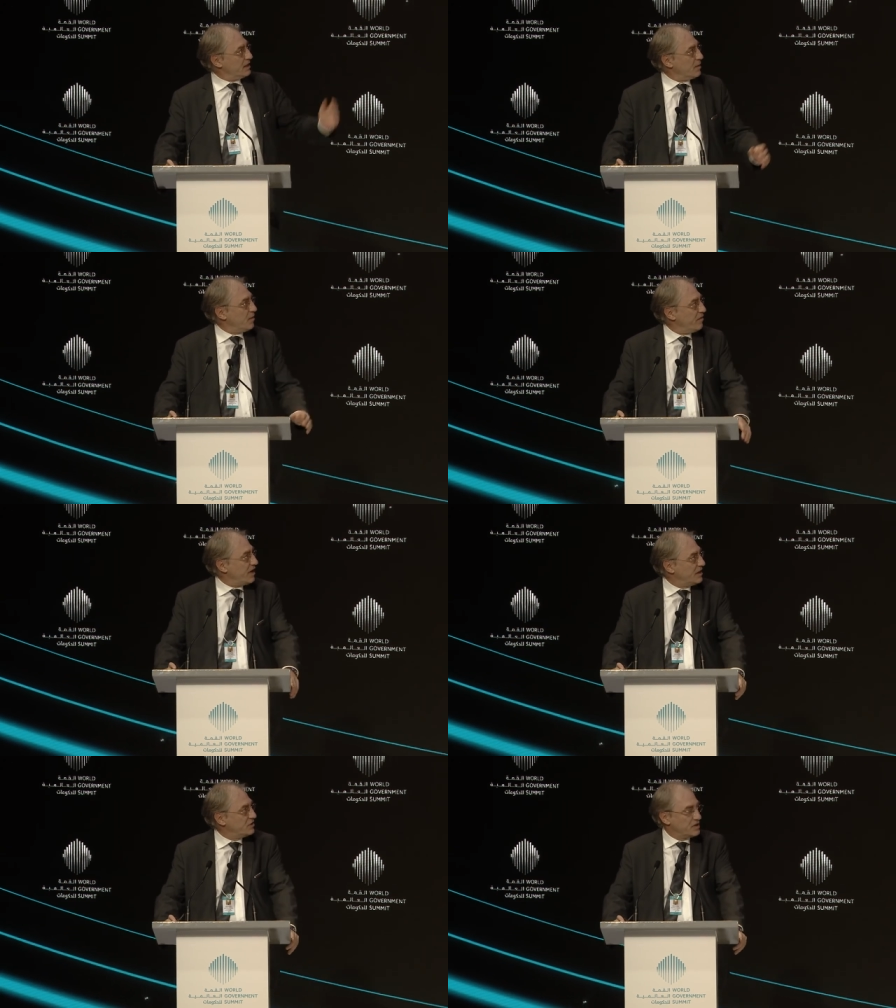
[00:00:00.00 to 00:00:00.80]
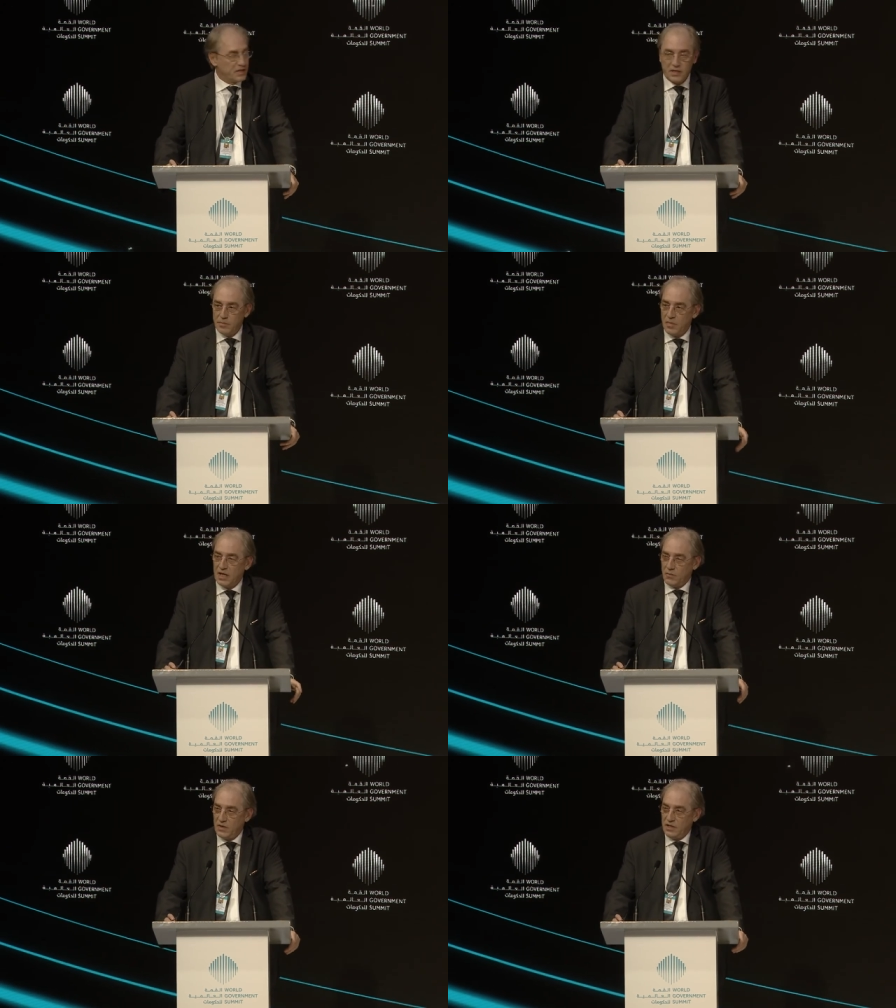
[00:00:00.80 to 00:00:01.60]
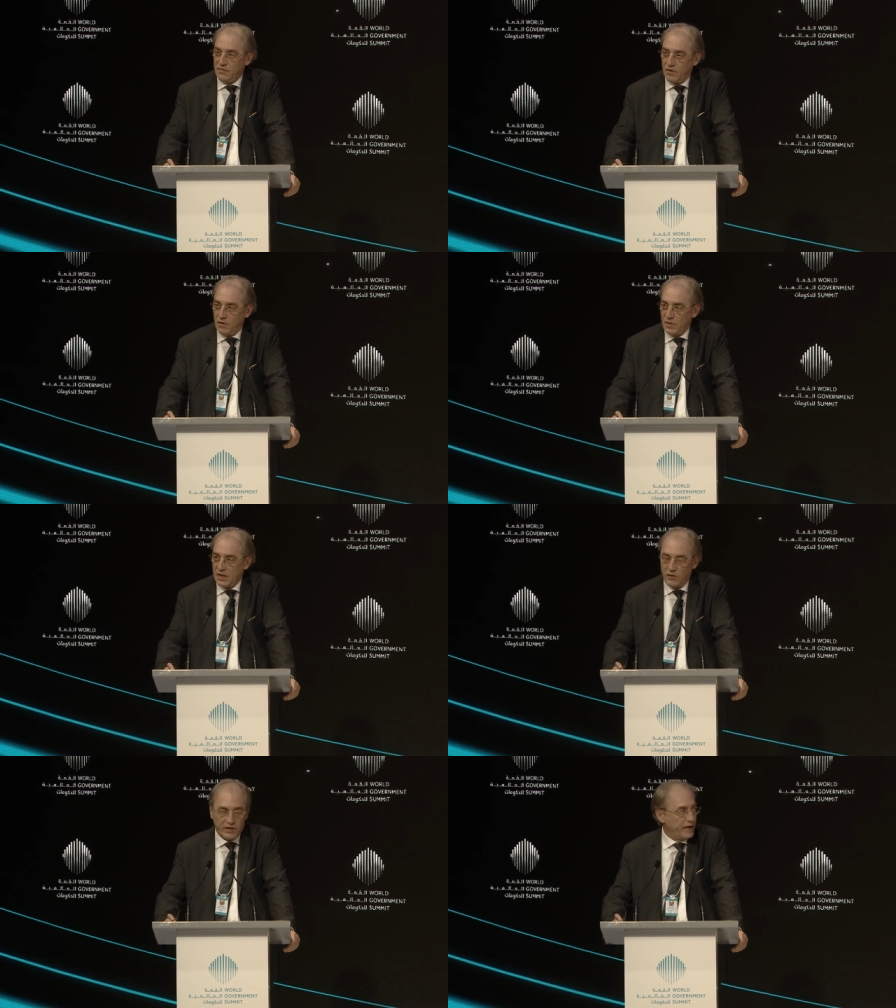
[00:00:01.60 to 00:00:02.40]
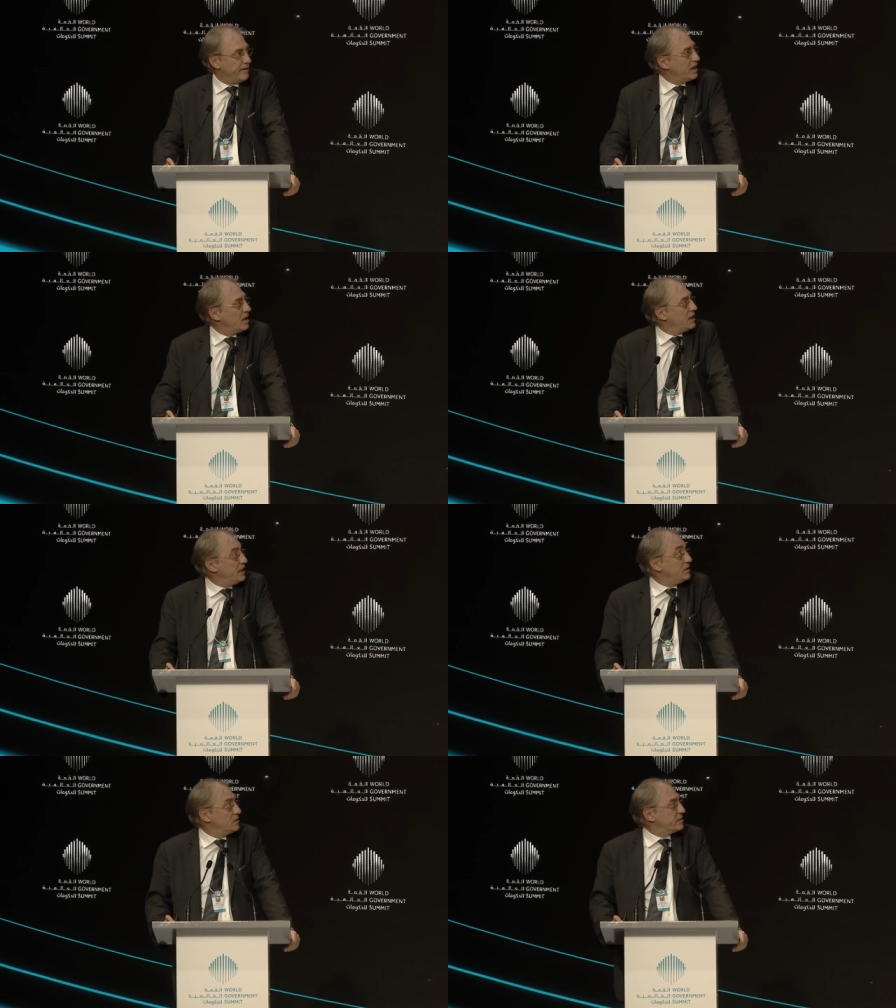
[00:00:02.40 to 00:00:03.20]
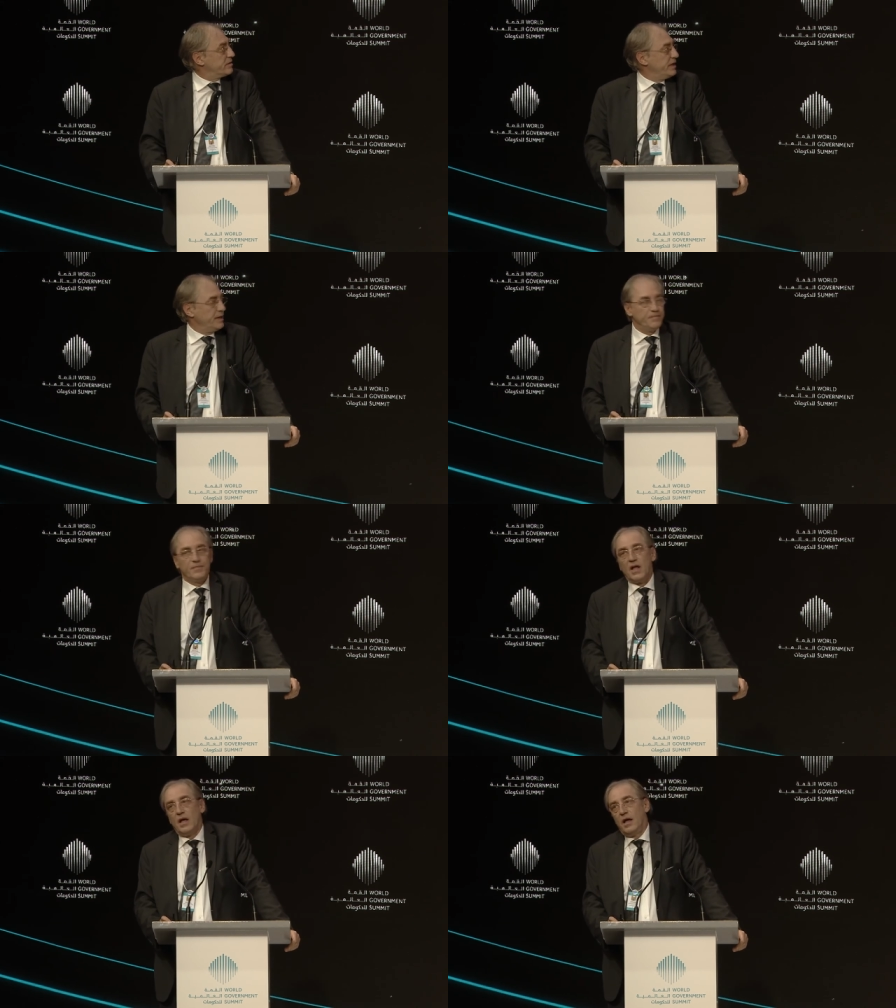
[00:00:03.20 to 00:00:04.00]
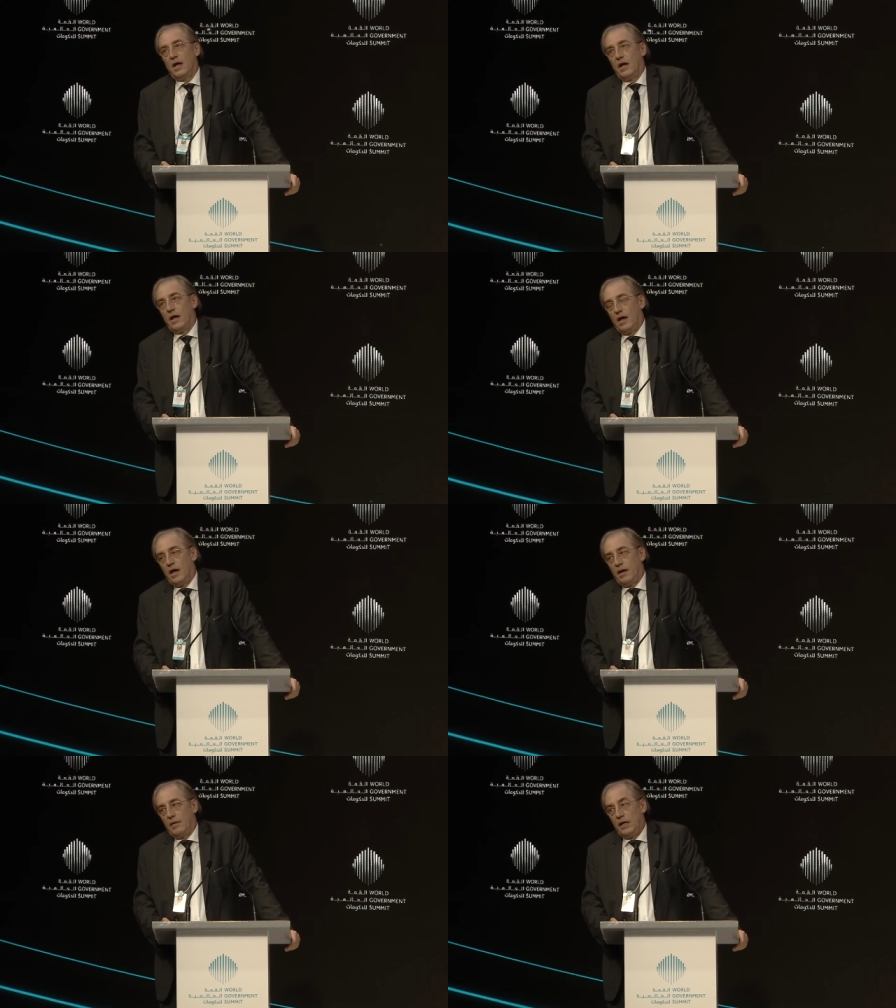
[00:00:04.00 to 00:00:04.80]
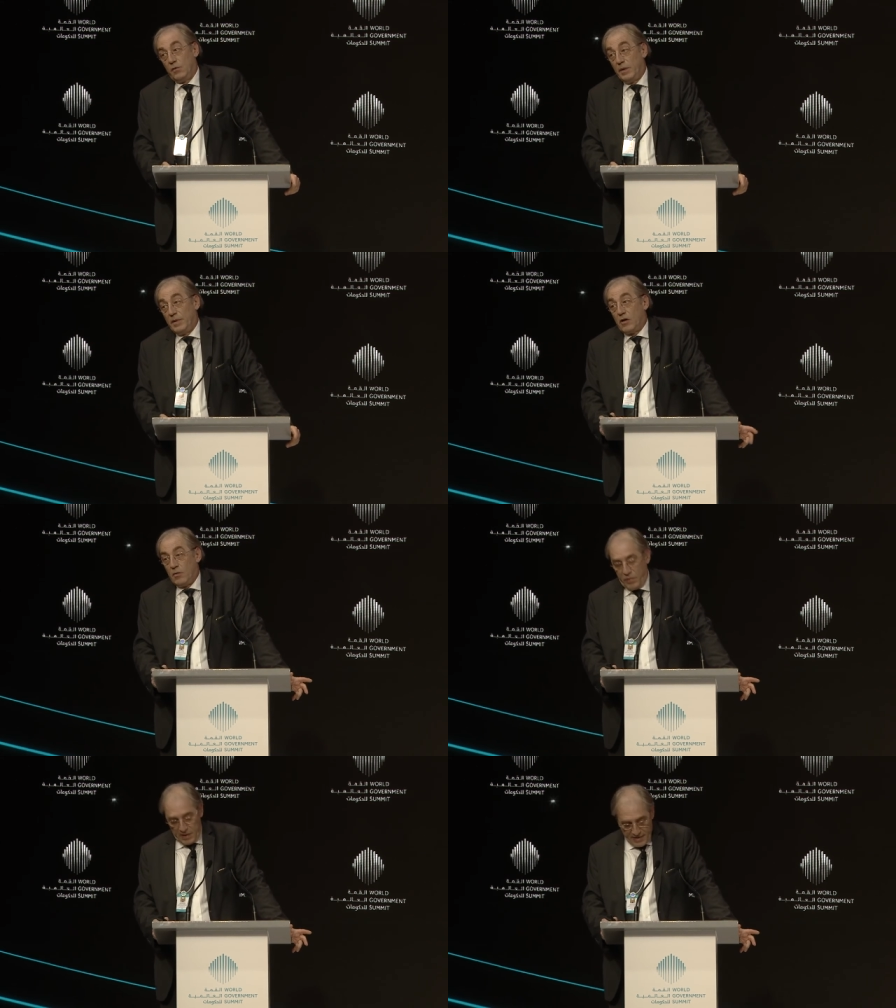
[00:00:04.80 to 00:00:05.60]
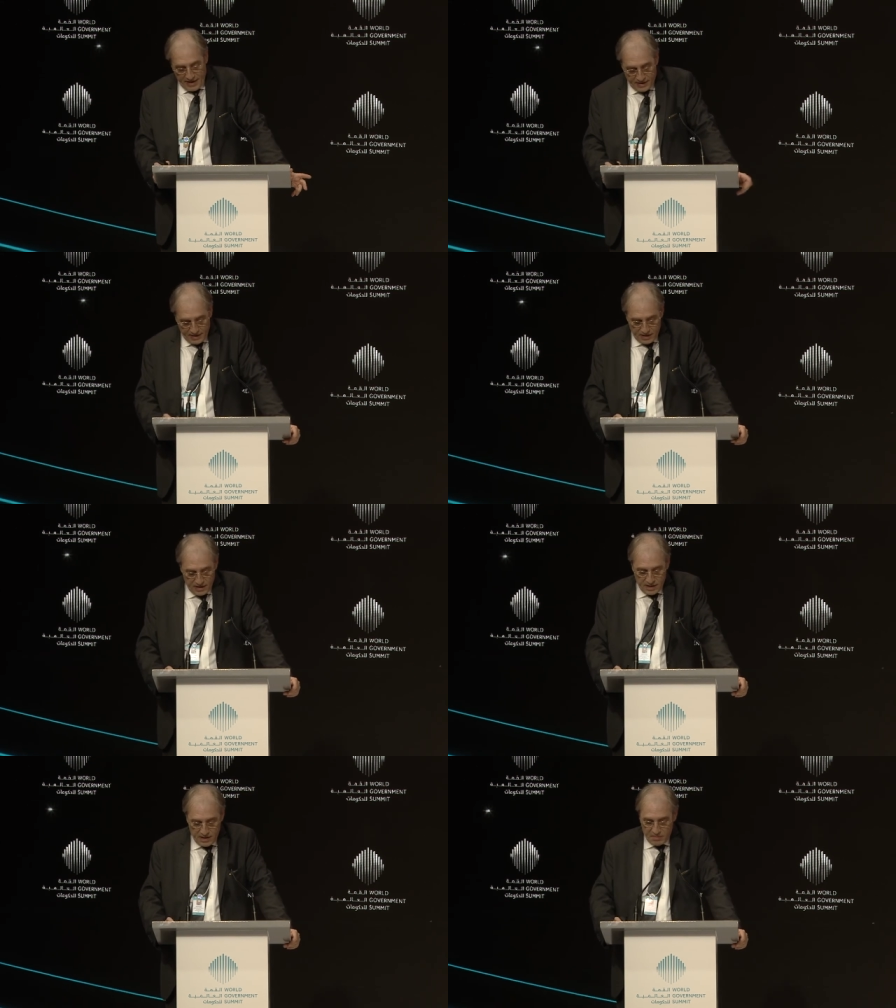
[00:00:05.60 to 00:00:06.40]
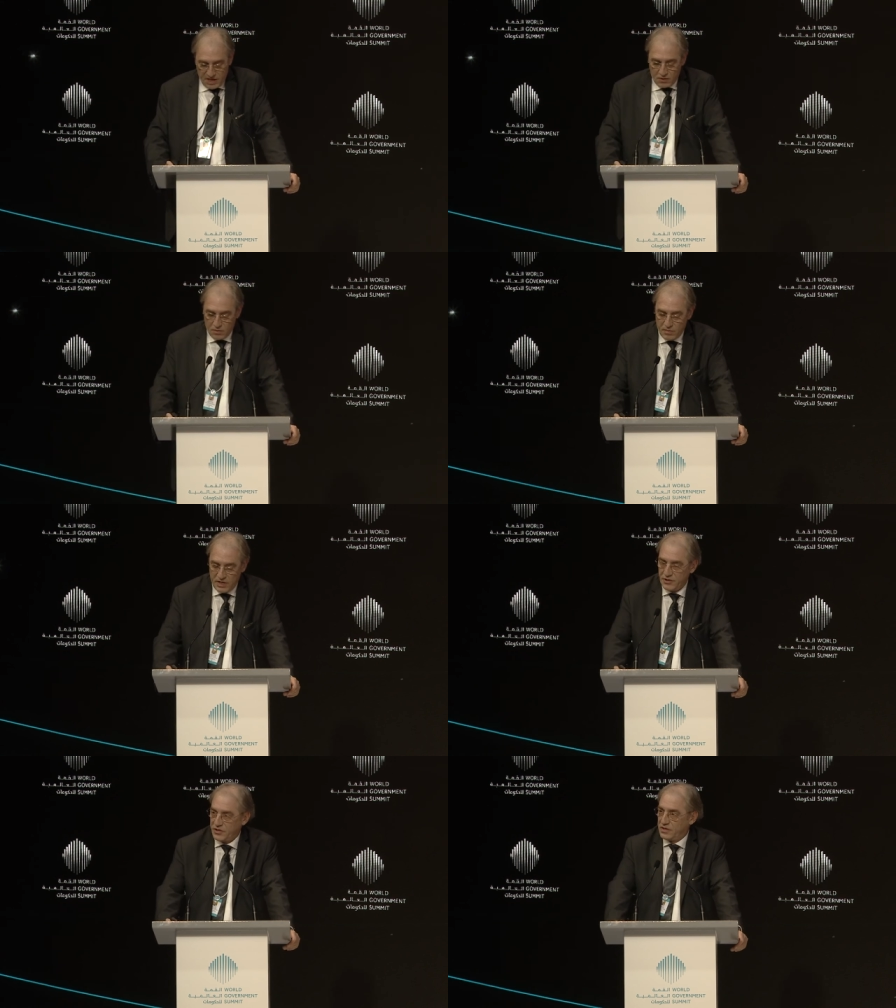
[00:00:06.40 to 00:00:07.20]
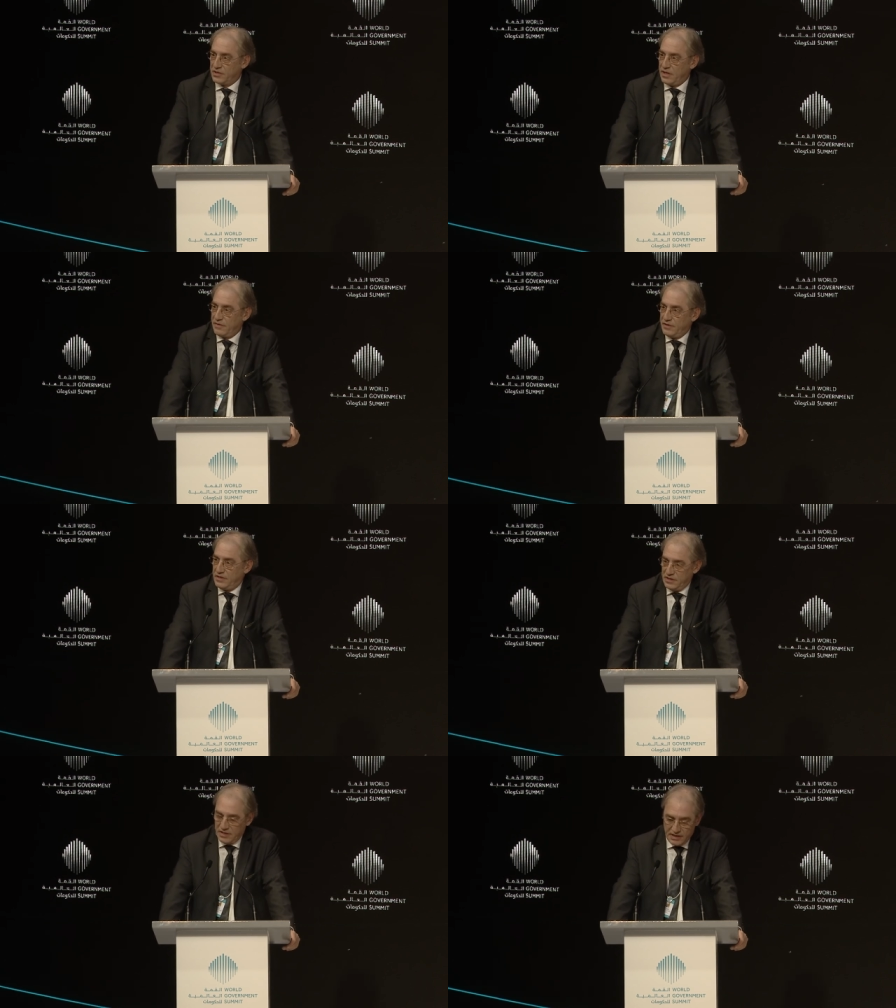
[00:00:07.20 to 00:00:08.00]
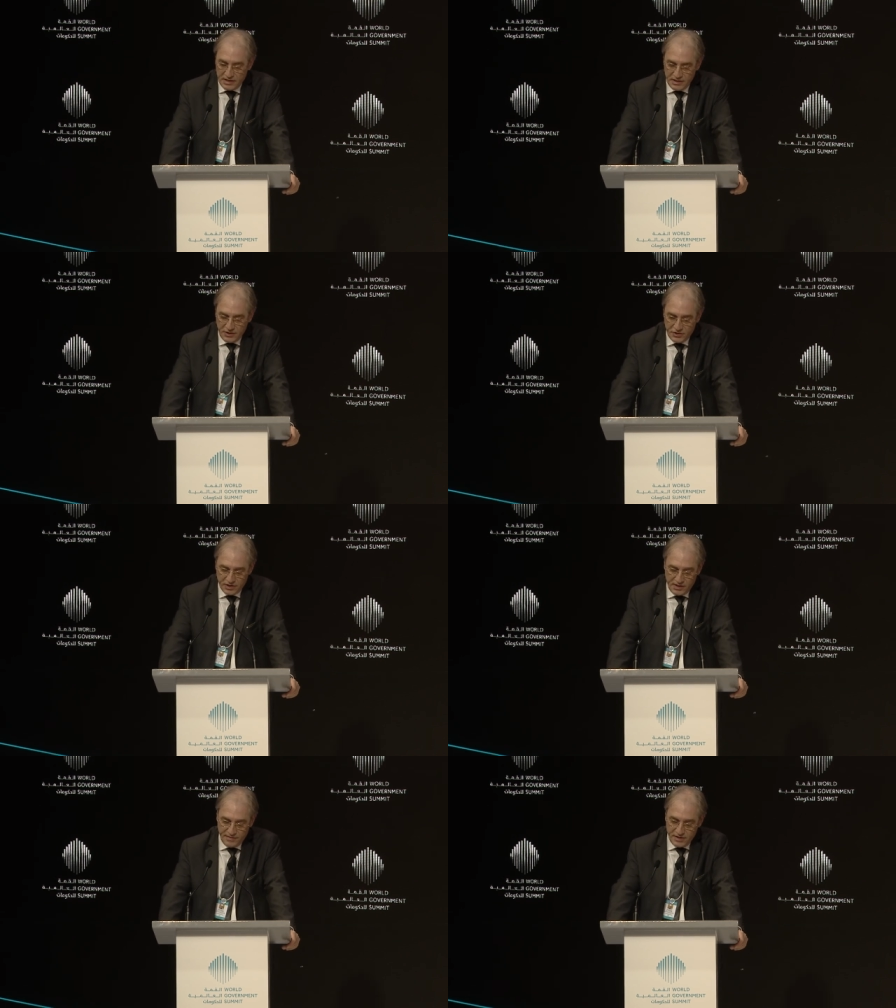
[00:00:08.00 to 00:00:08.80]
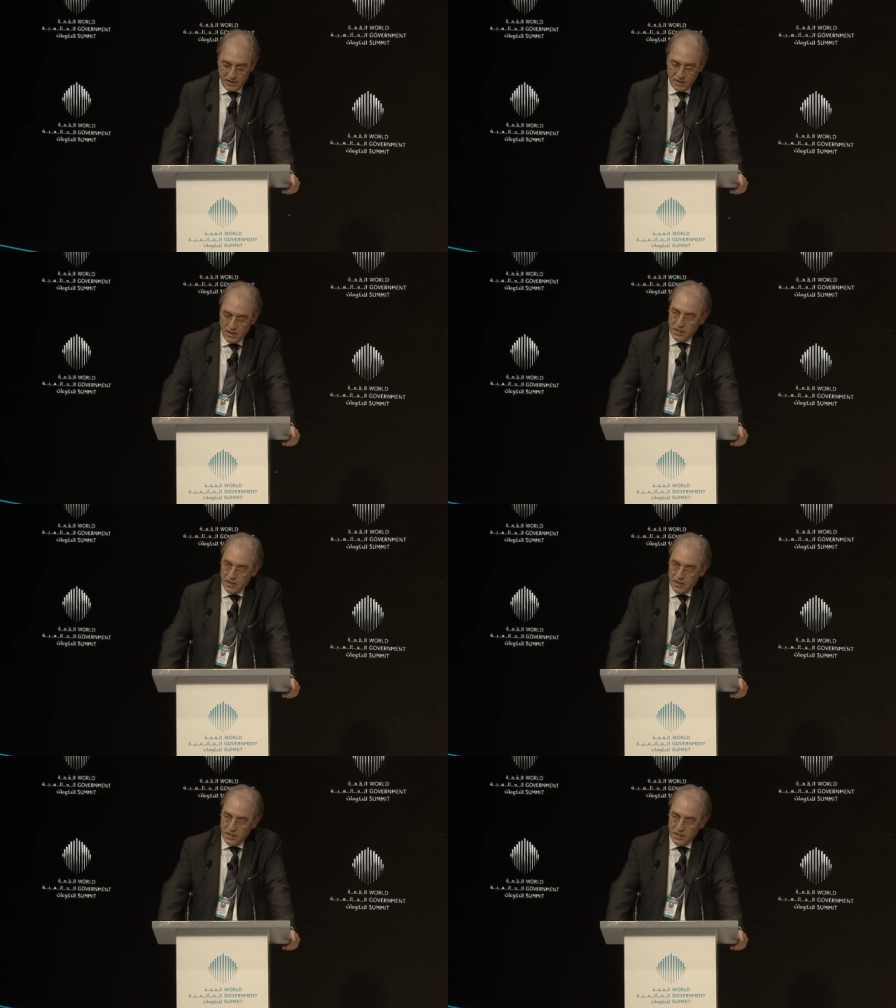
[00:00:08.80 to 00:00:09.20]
terms of agency, but with the involvement of their industry. It will be complemented by commercial services and initiative.